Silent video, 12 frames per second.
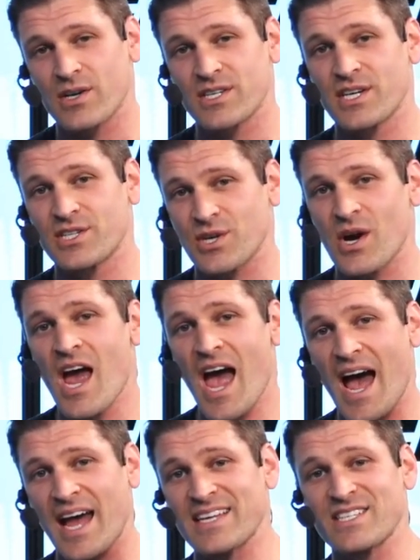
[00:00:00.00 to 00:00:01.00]
teacher
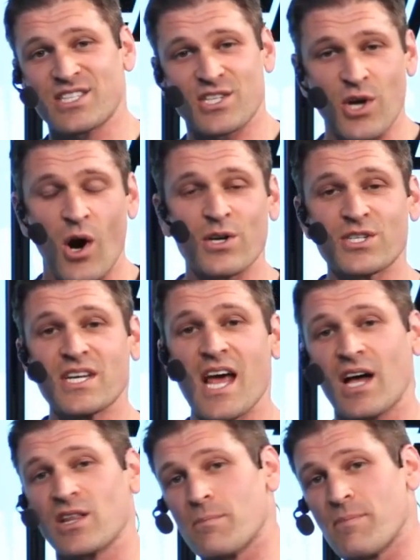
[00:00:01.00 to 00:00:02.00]
at Sargent
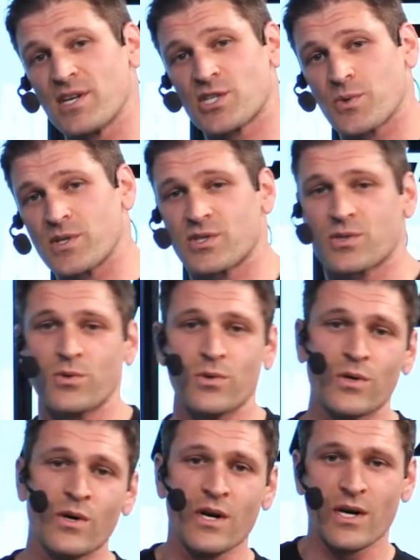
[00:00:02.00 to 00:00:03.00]
Elementary
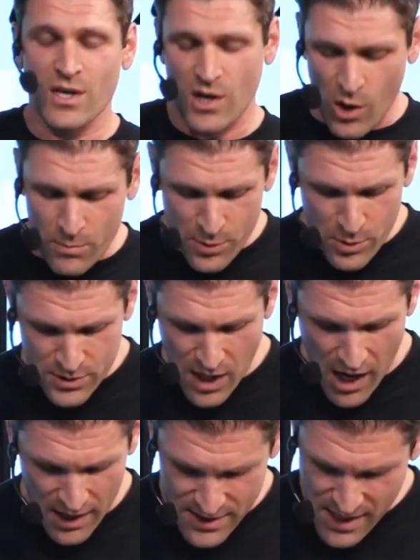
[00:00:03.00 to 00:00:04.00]
School. Go
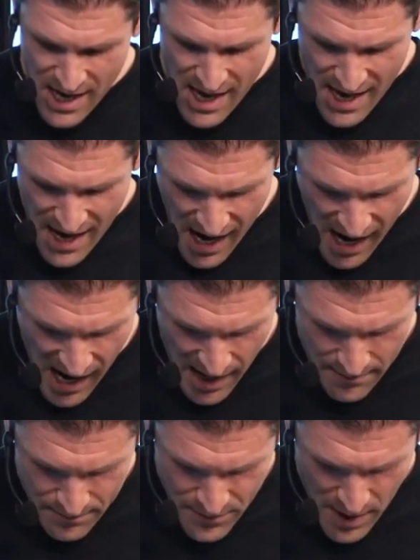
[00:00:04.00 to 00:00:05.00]
Bulldogs.
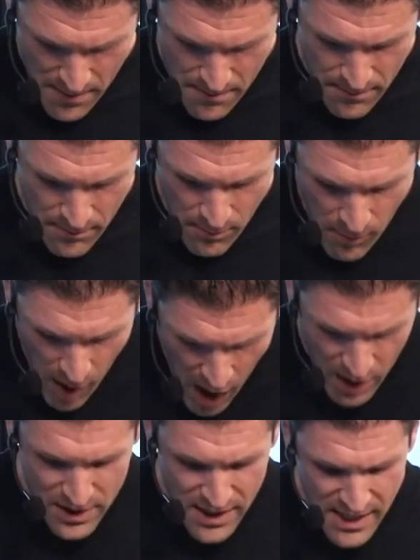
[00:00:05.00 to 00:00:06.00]

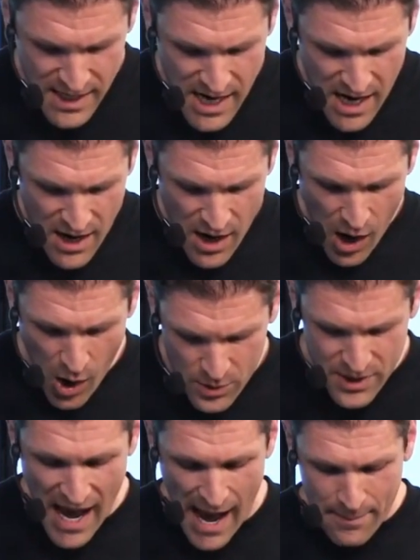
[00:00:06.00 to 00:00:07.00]
Molly
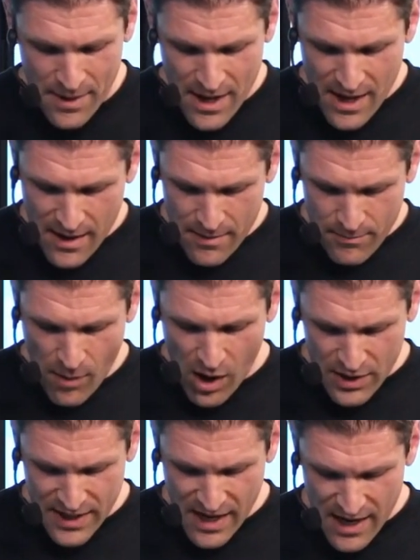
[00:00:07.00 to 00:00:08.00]
Hodap.
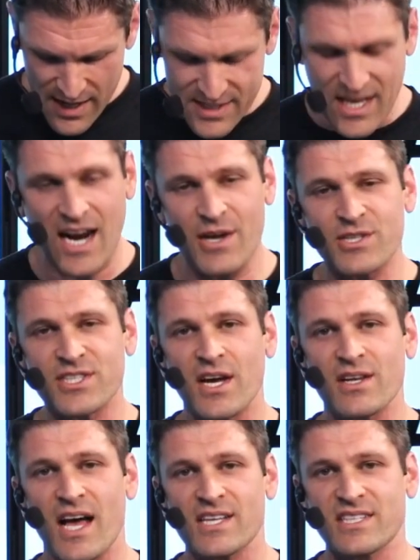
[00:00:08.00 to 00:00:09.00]
Molly, is that how you say
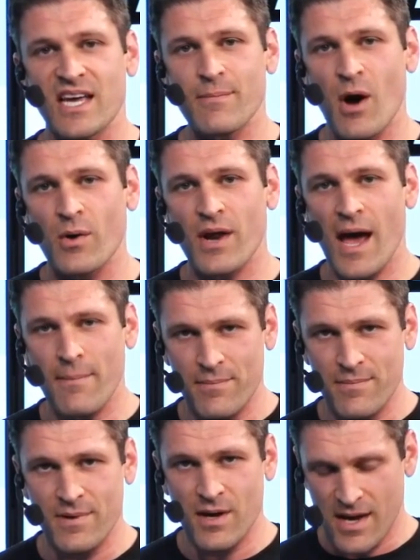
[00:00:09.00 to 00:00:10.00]
your last name? Hodap?
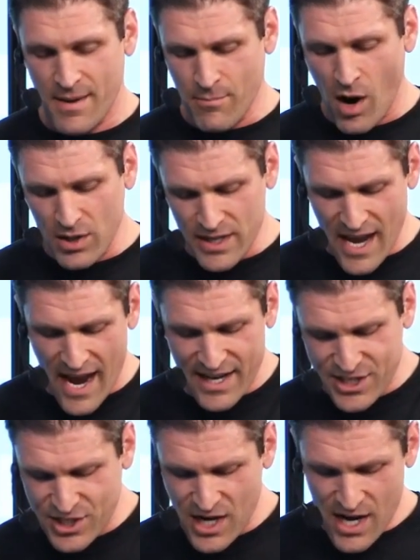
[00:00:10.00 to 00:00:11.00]
Molly
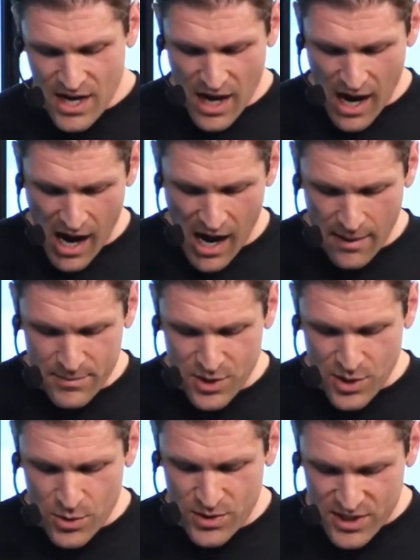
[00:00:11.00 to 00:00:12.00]
H.
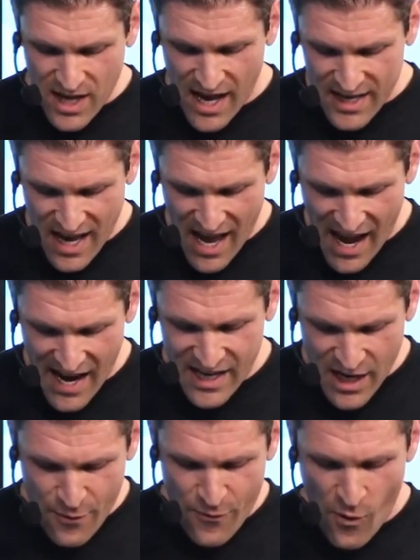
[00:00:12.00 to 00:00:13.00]
You said
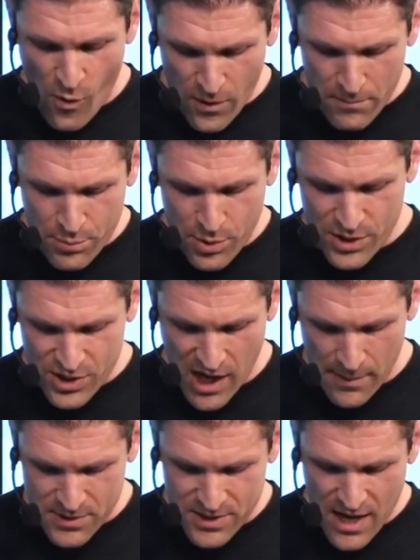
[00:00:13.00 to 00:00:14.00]
84
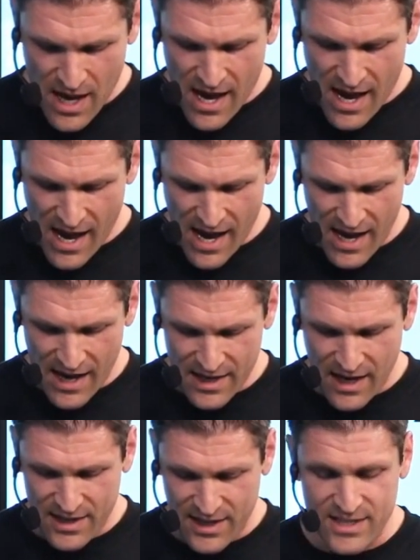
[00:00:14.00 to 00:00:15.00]
push-ups, and
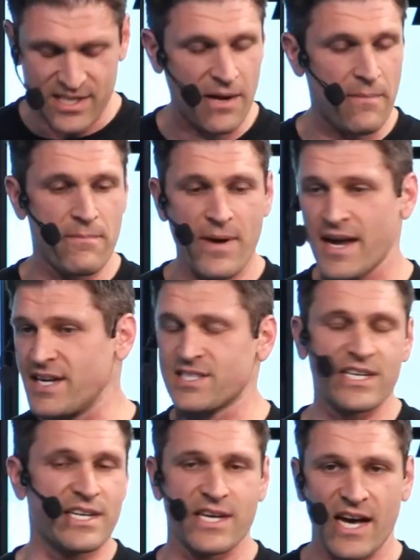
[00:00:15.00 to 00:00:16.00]
that's an
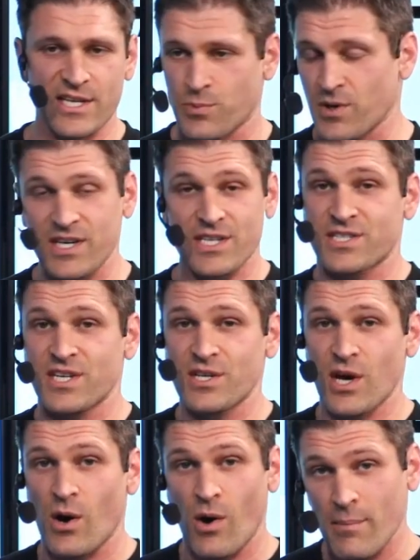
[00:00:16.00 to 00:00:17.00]
amazing guess. We're going to see,
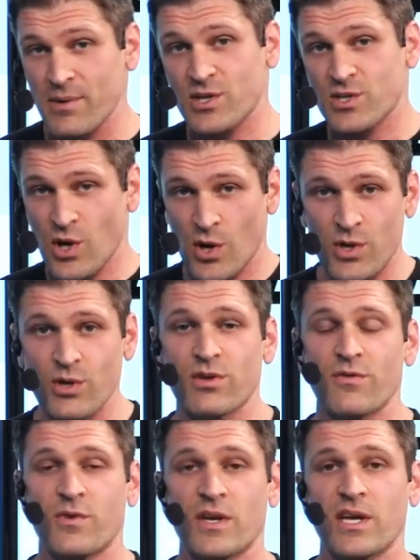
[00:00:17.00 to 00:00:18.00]
though. I'm going to show you
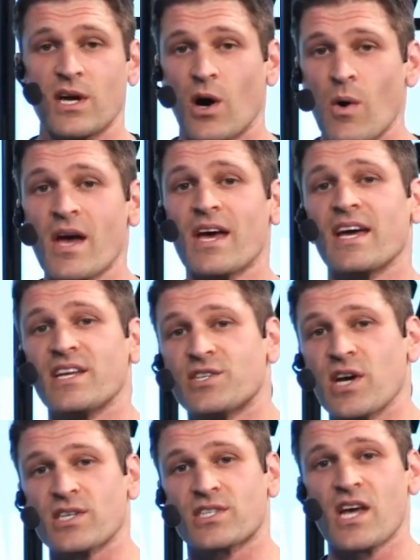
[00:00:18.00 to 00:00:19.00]
the video in
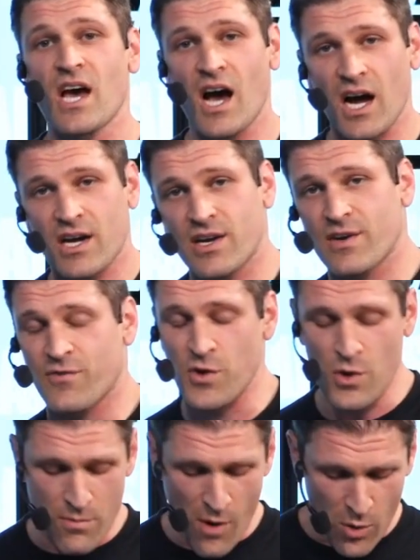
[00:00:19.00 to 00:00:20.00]
just a
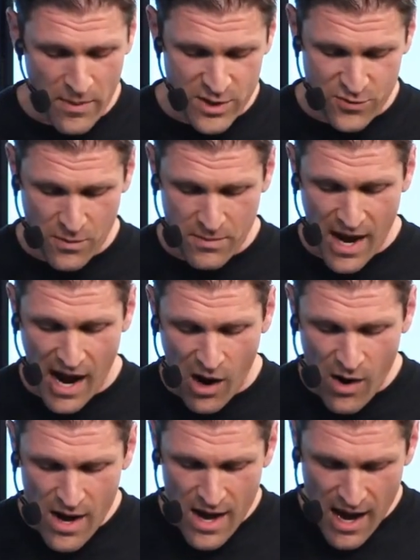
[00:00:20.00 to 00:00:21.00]
few moments from
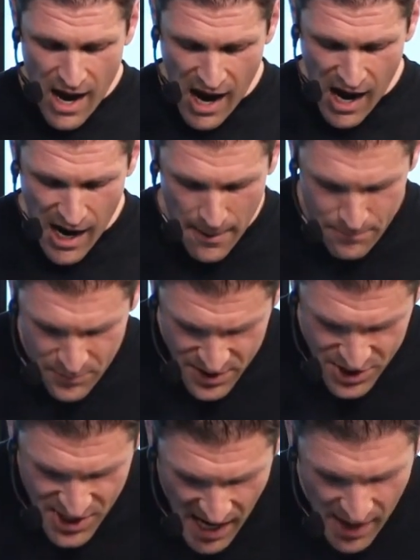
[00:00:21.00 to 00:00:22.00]
now.
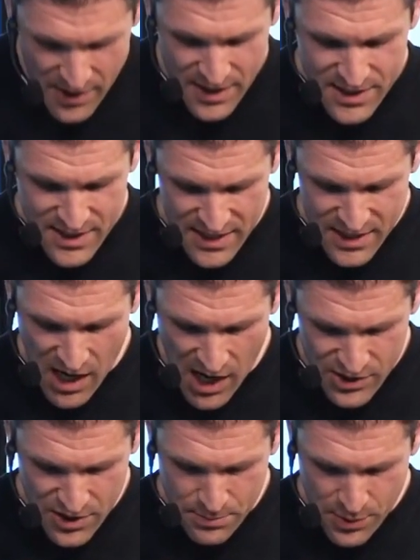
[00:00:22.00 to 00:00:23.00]
Charity says
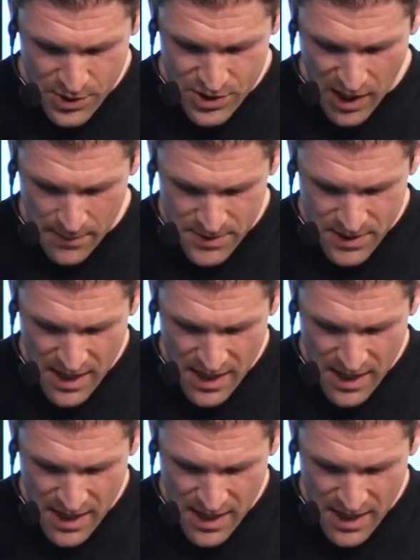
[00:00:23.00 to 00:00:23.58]
100 push-ups.